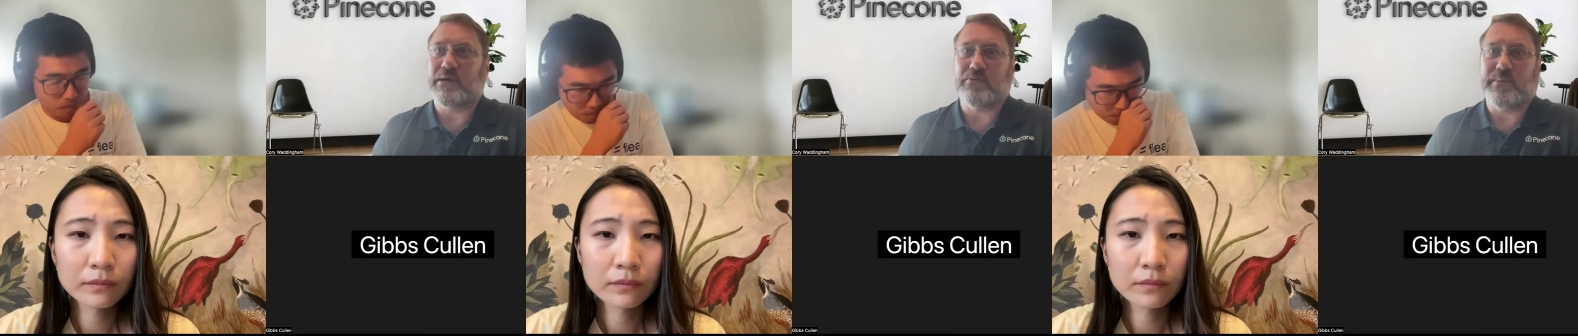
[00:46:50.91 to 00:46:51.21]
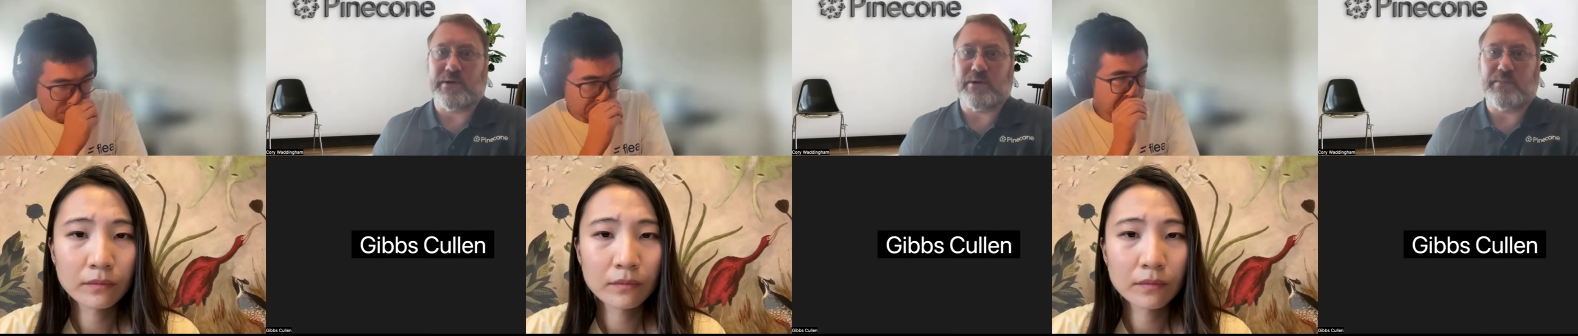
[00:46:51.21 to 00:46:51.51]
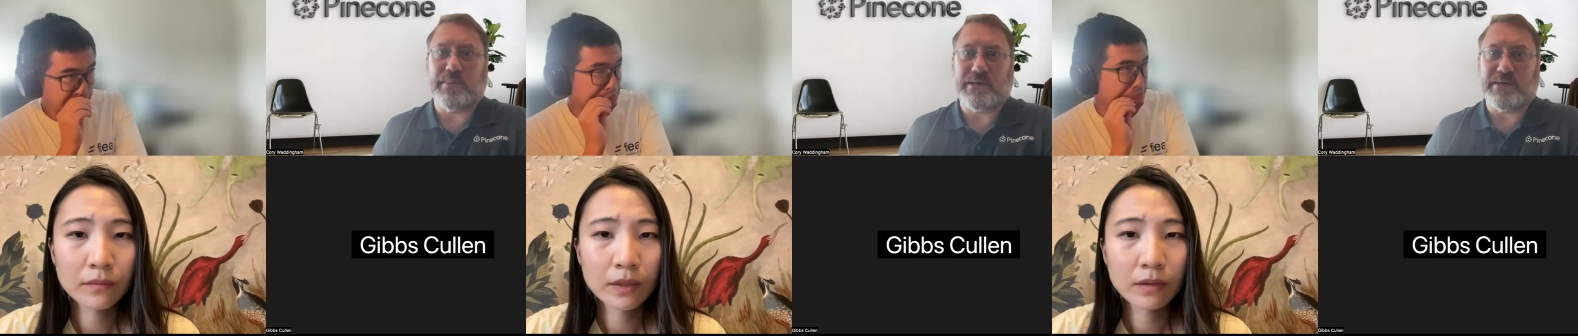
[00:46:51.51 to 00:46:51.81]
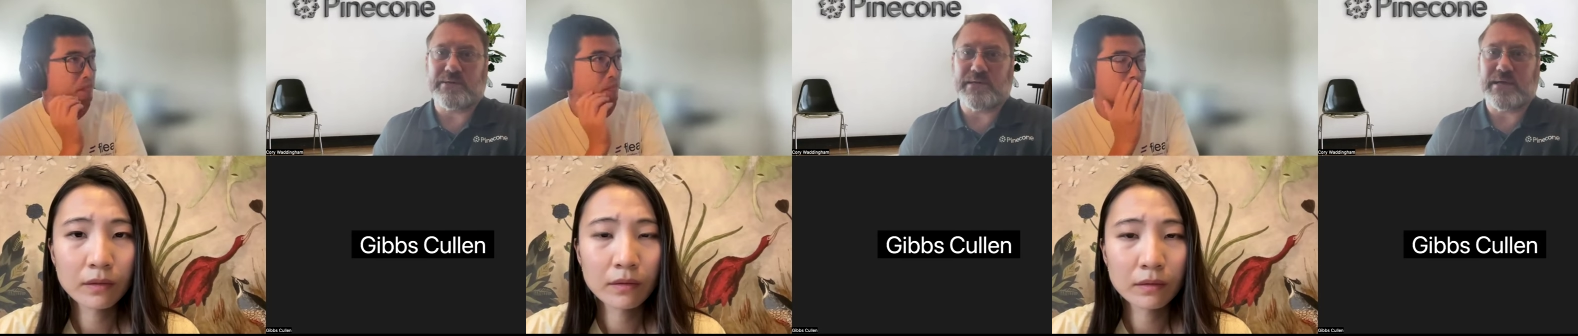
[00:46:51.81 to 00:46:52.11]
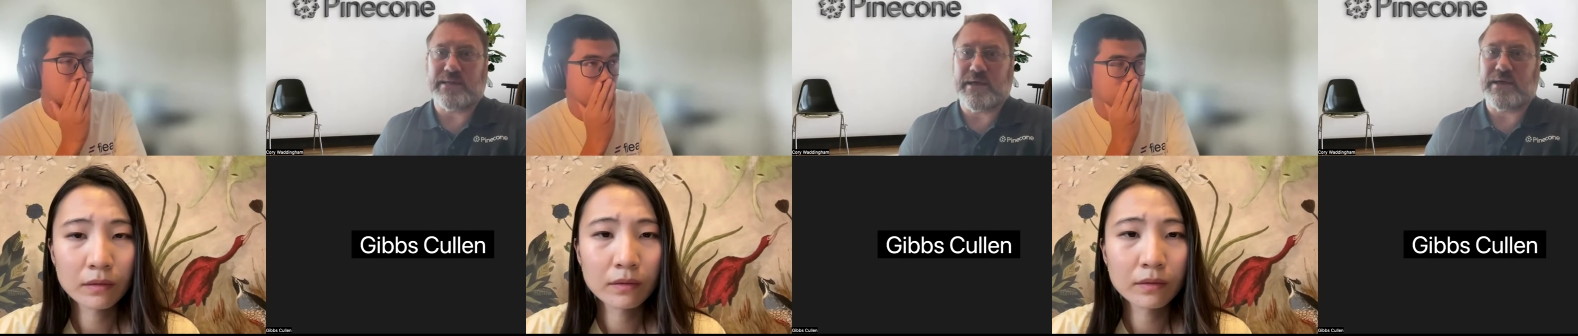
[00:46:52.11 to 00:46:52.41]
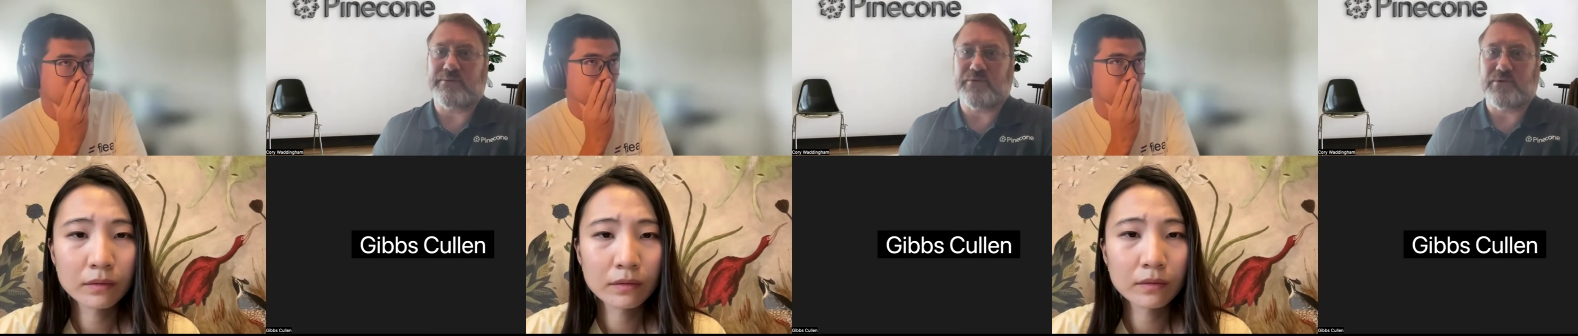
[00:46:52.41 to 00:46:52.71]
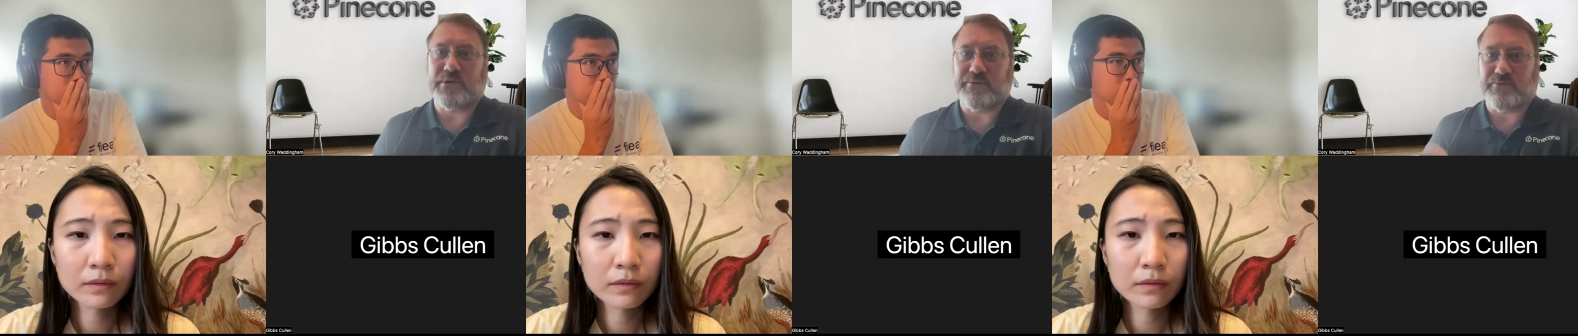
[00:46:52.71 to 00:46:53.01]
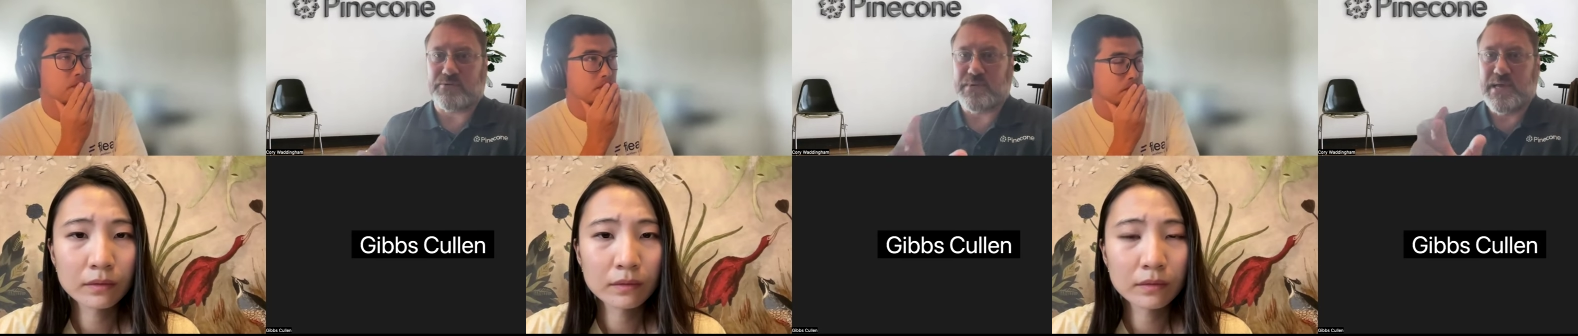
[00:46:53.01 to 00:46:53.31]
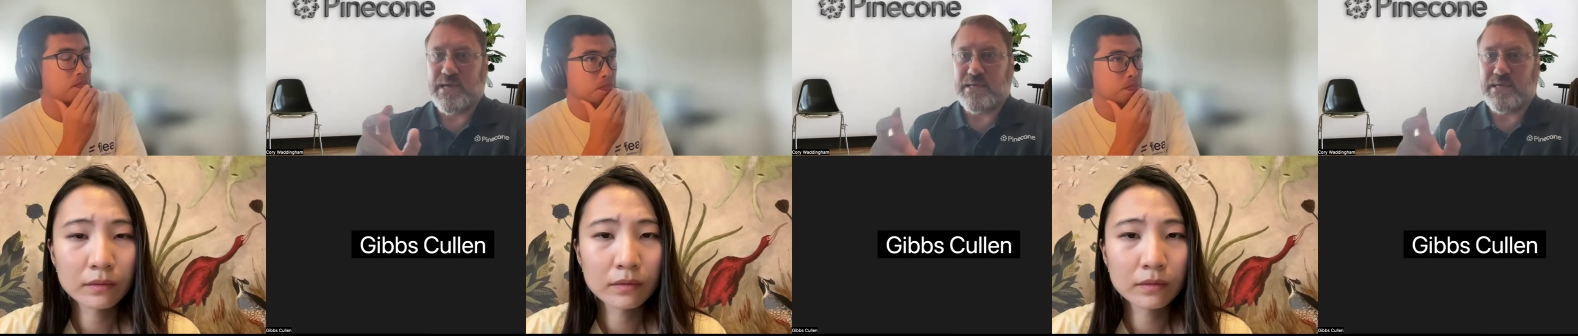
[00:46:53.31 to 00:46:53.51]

Speaker 1: another way to go about getting that if you're looking for